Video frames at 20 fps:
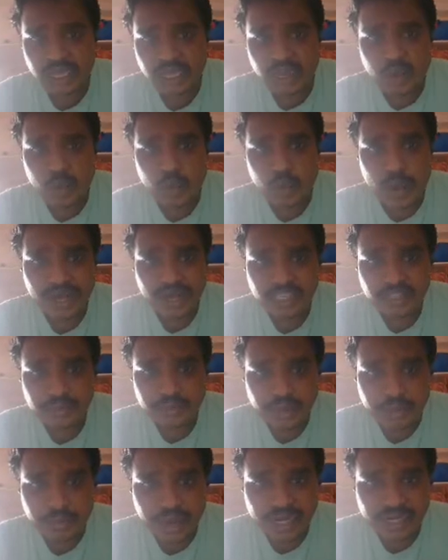Now see,
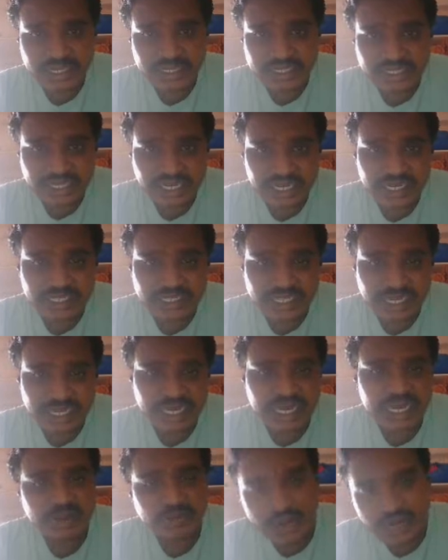what is mean by discrete
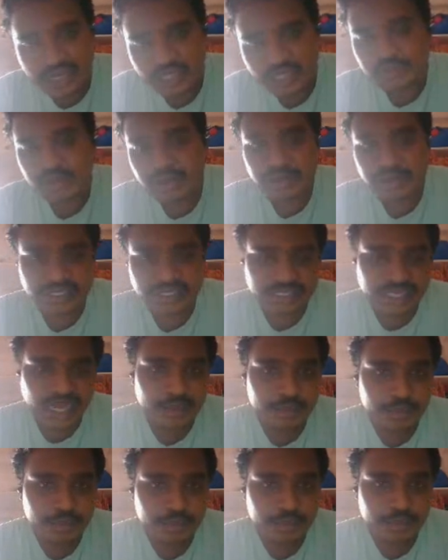settling, what is mean by type
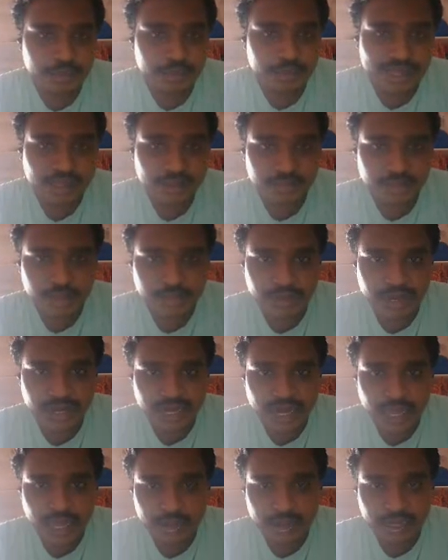2, what is mean
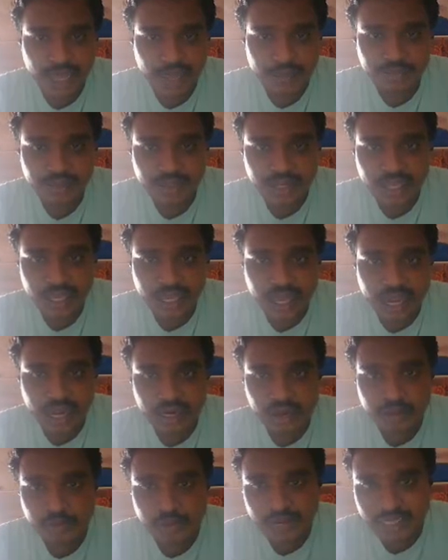by type 3, and
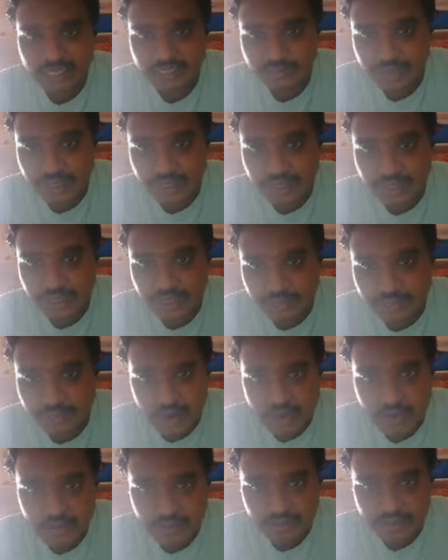what is mean by
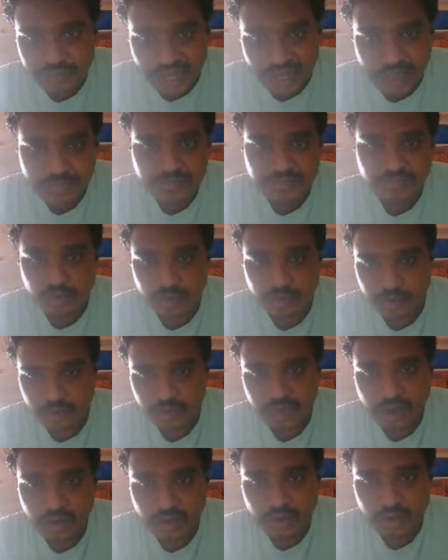type
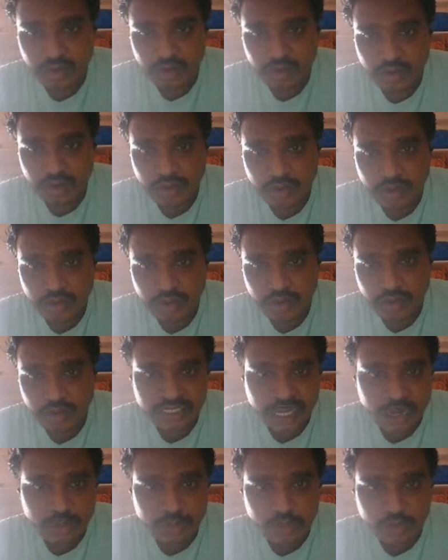4. Now we will be
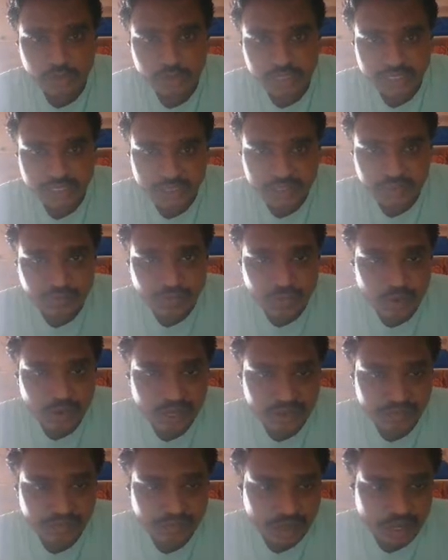discussing about these
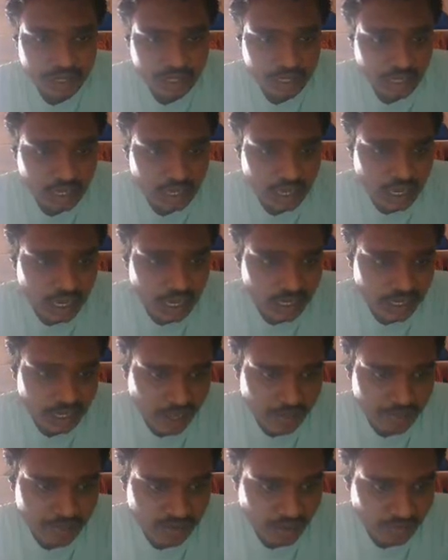four different
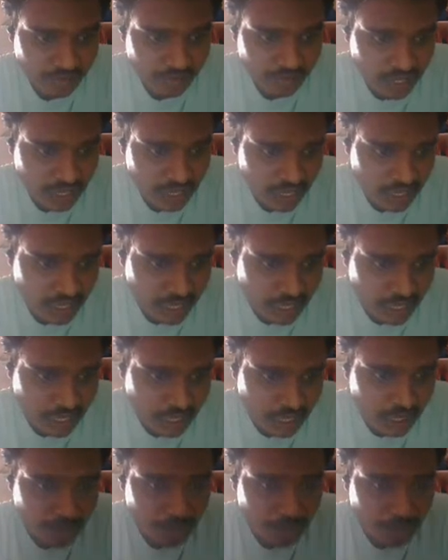types of the